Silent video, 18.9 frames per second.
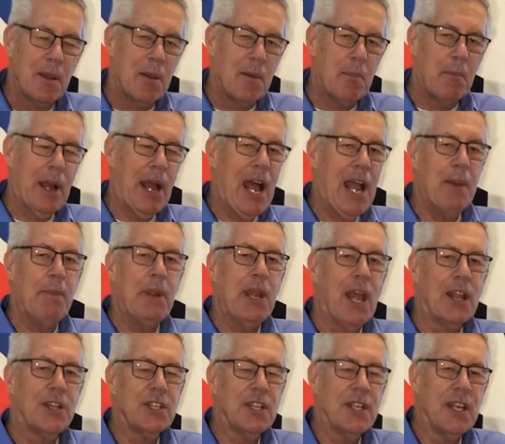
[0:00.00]
Behind me
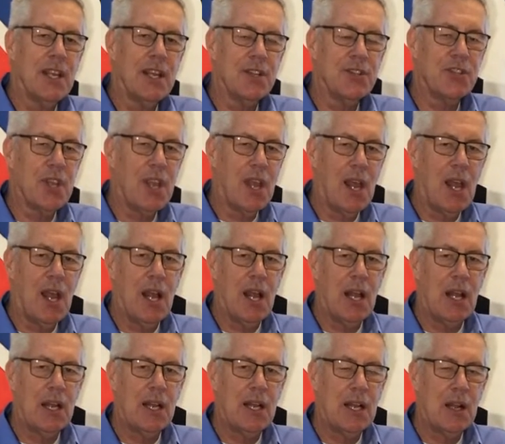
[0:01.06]
actually is
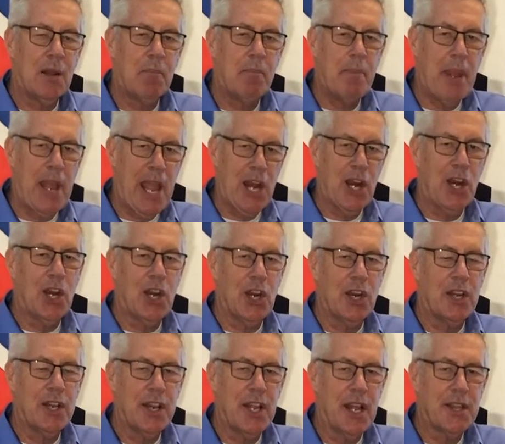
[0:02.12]
a
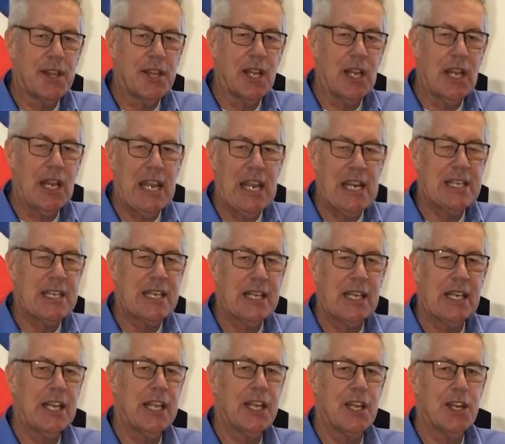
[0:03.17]
banner that the late
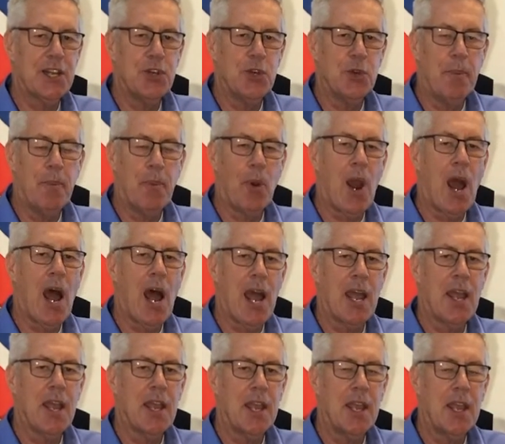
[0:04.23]
Leah
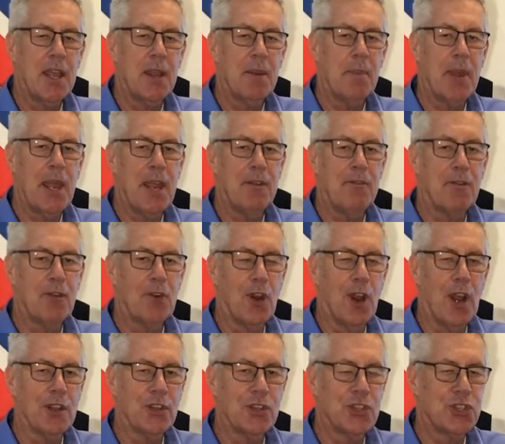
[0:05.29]
Dubry made for
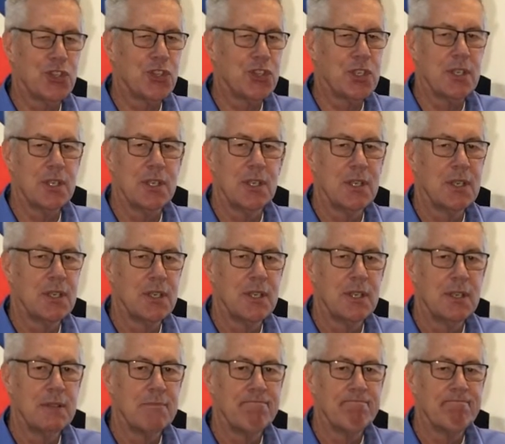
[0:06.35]
us
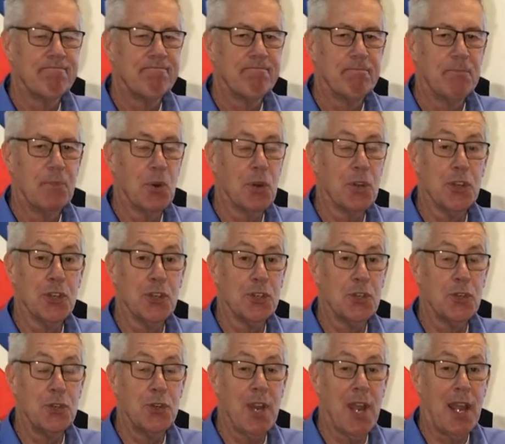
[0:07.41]
more than
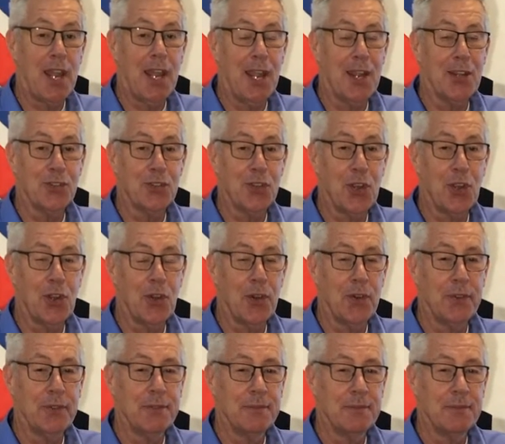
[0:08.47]
2 decades ago.